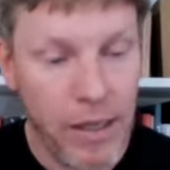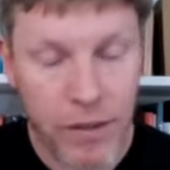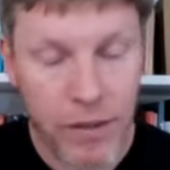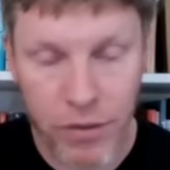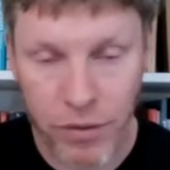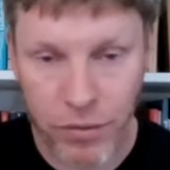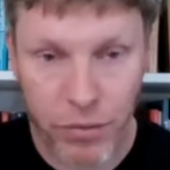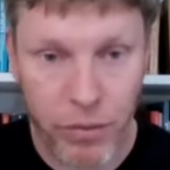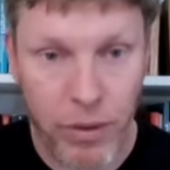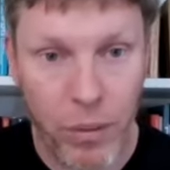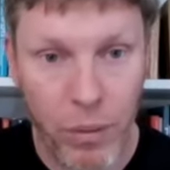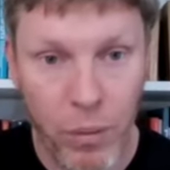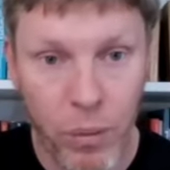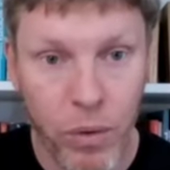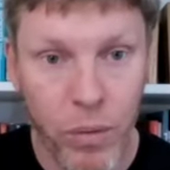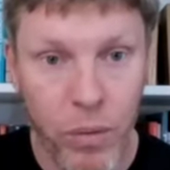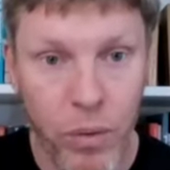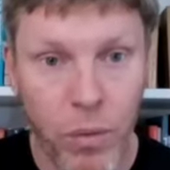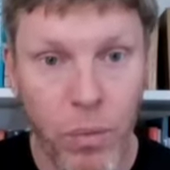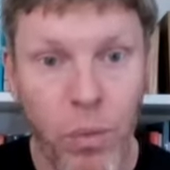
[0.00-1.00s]
So throughout
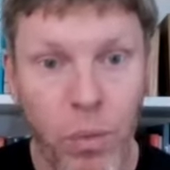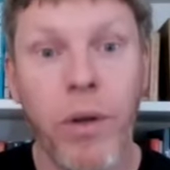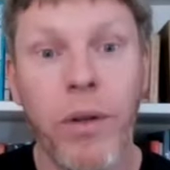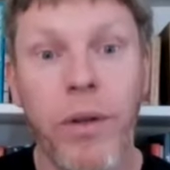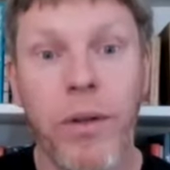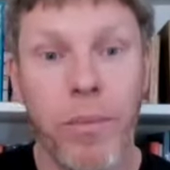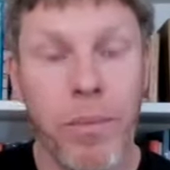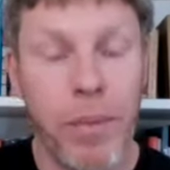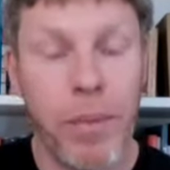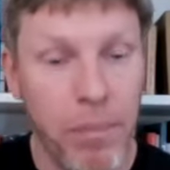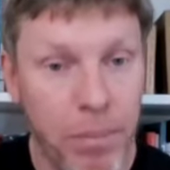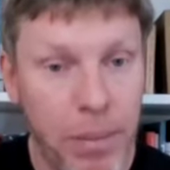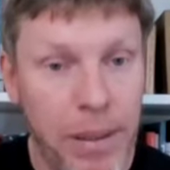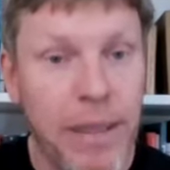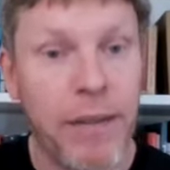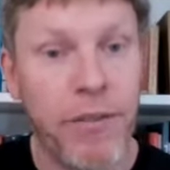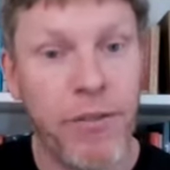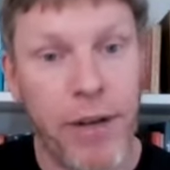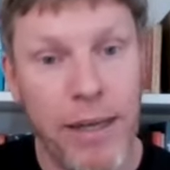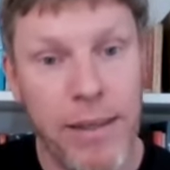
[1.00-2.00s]
World War I, there had been
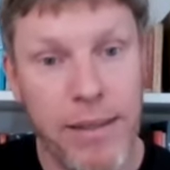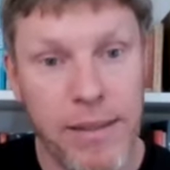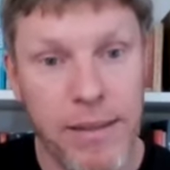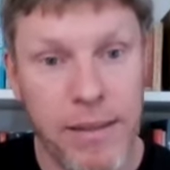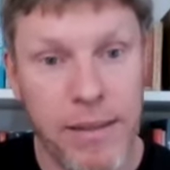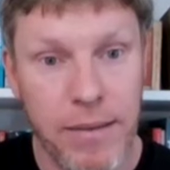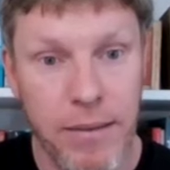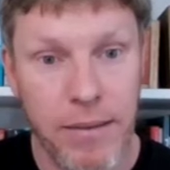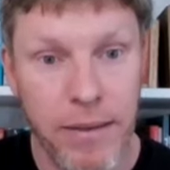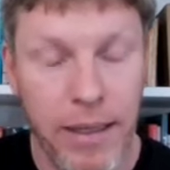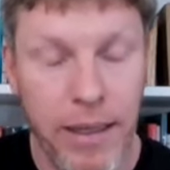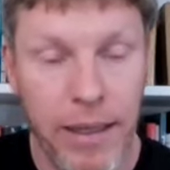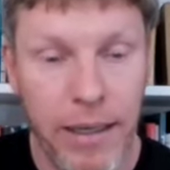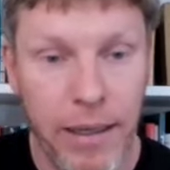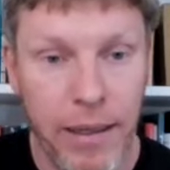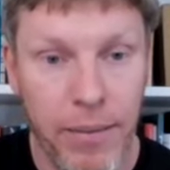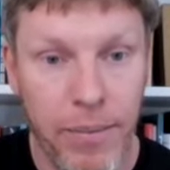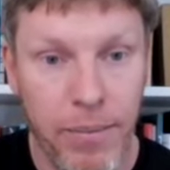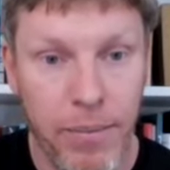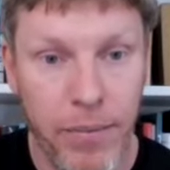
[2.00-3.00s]
big advances
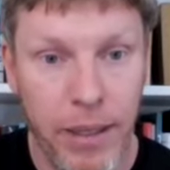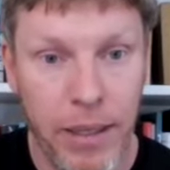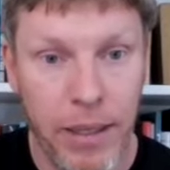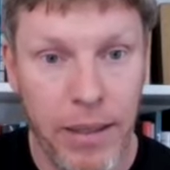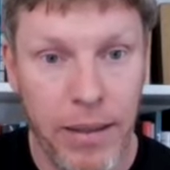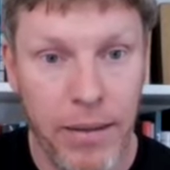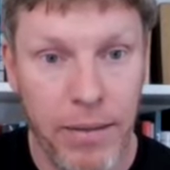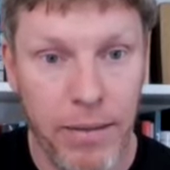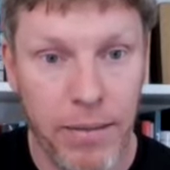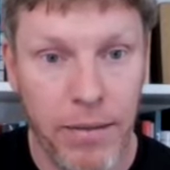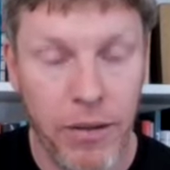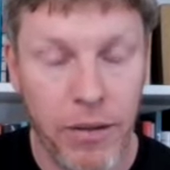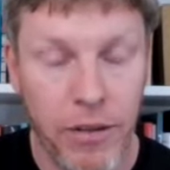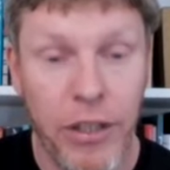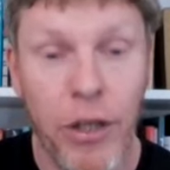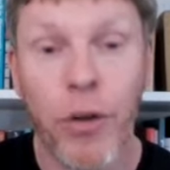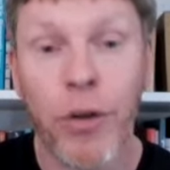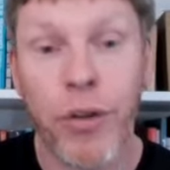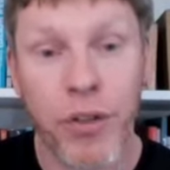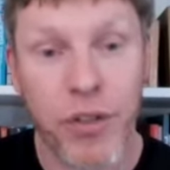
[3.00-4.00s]
in
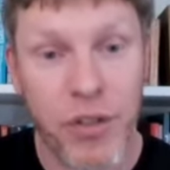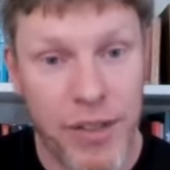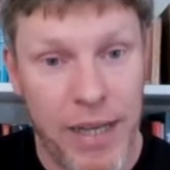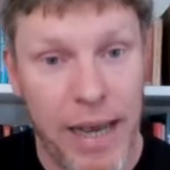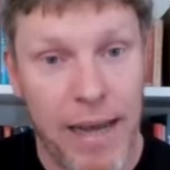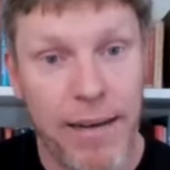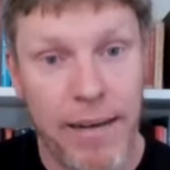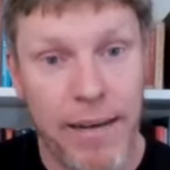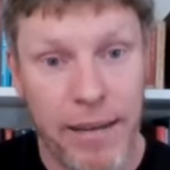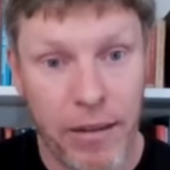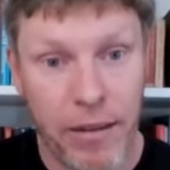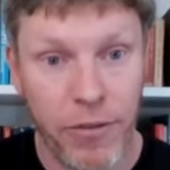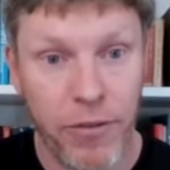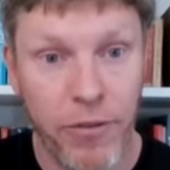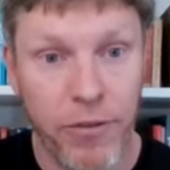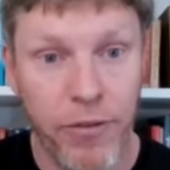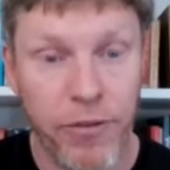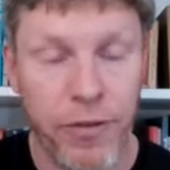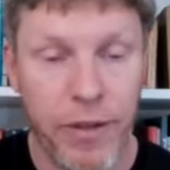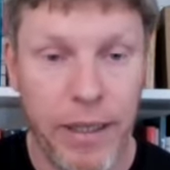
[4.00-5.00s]
the understanding
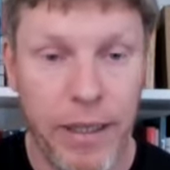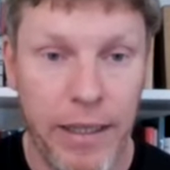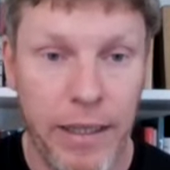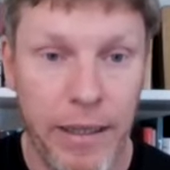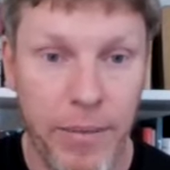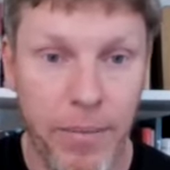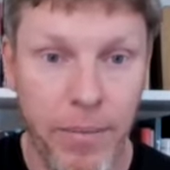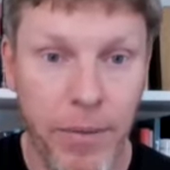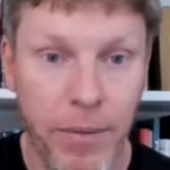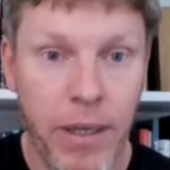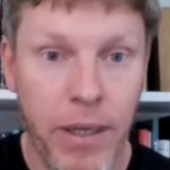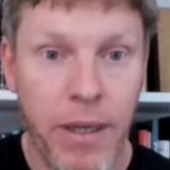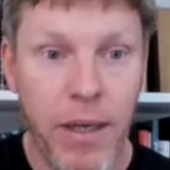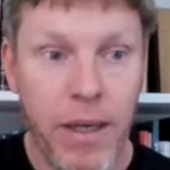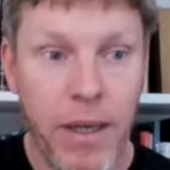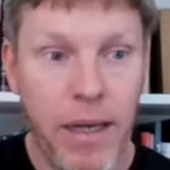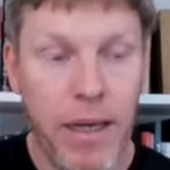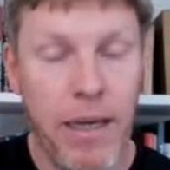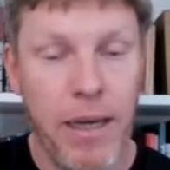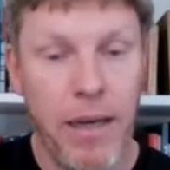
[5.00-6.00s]

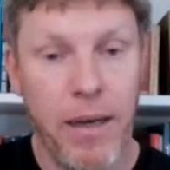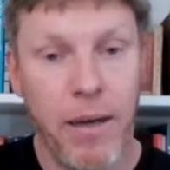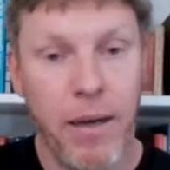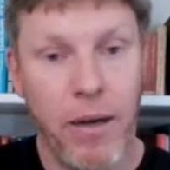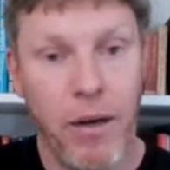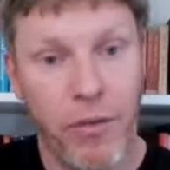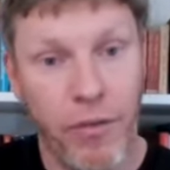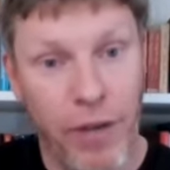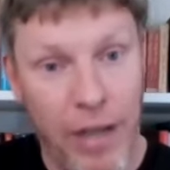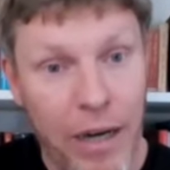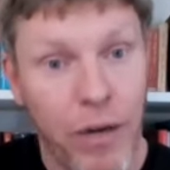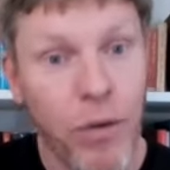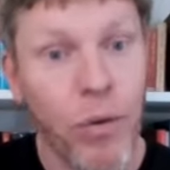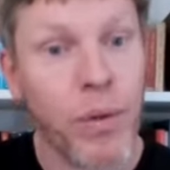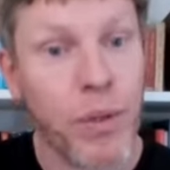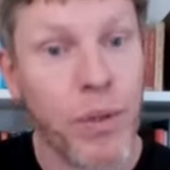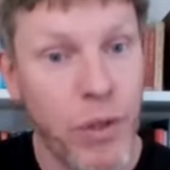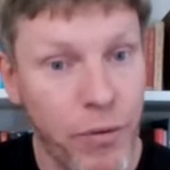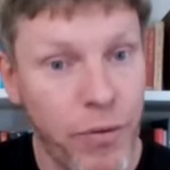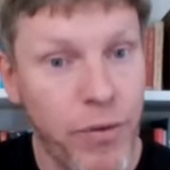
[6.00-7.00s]
of
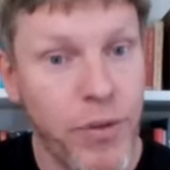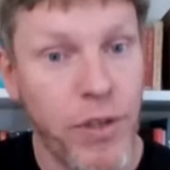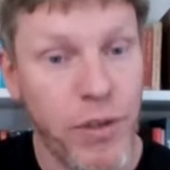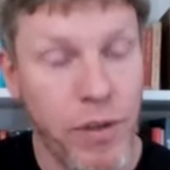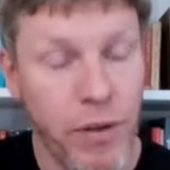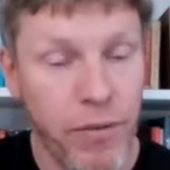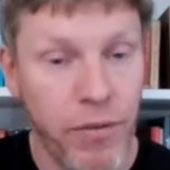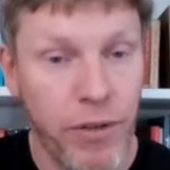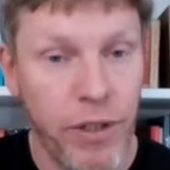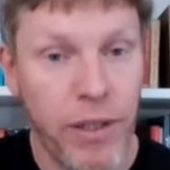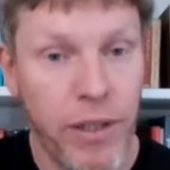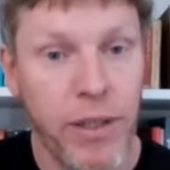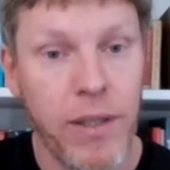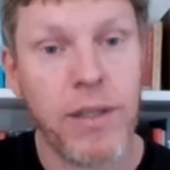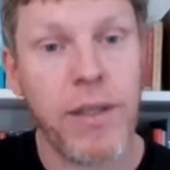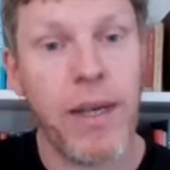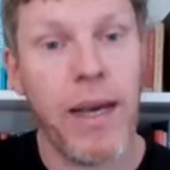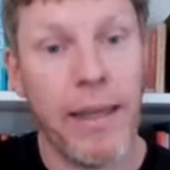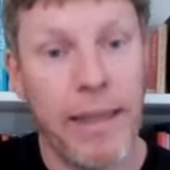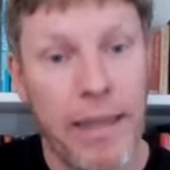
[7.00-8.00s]
aero surfaces on
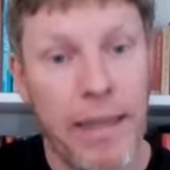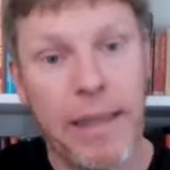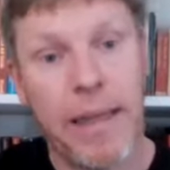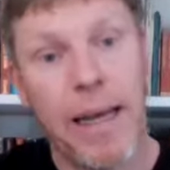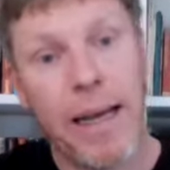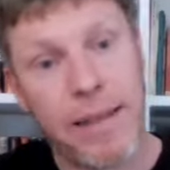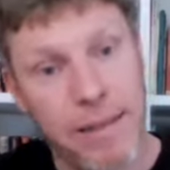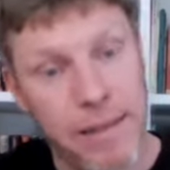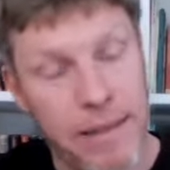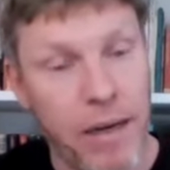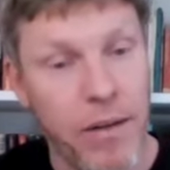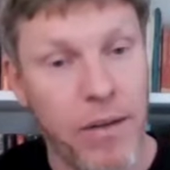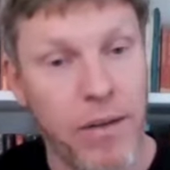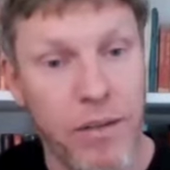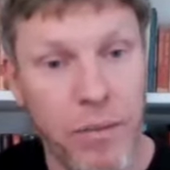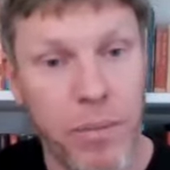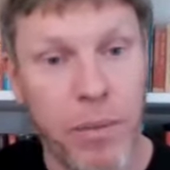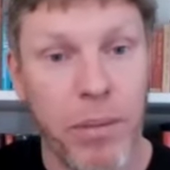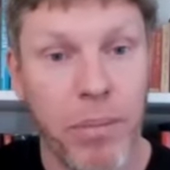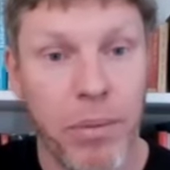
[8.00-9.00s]
vehicles, and then that
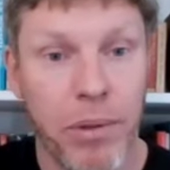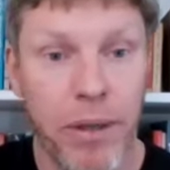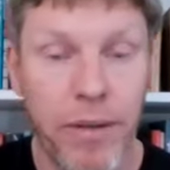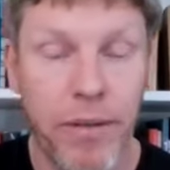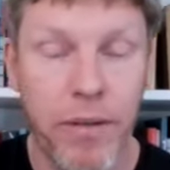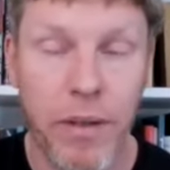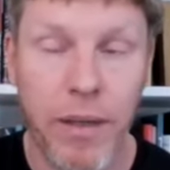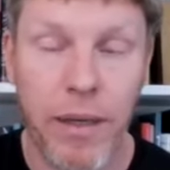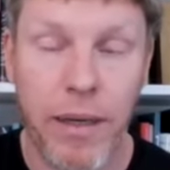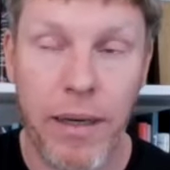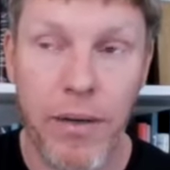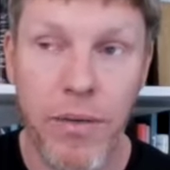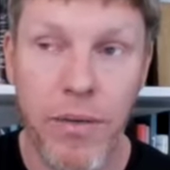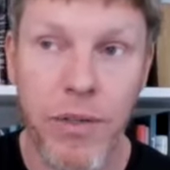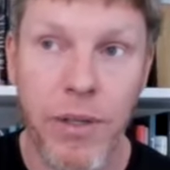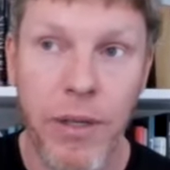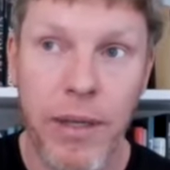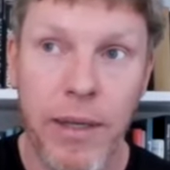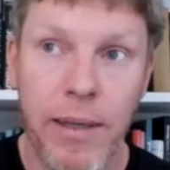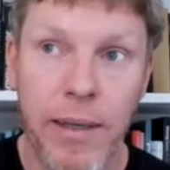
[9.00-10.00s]
started to be applied to cars.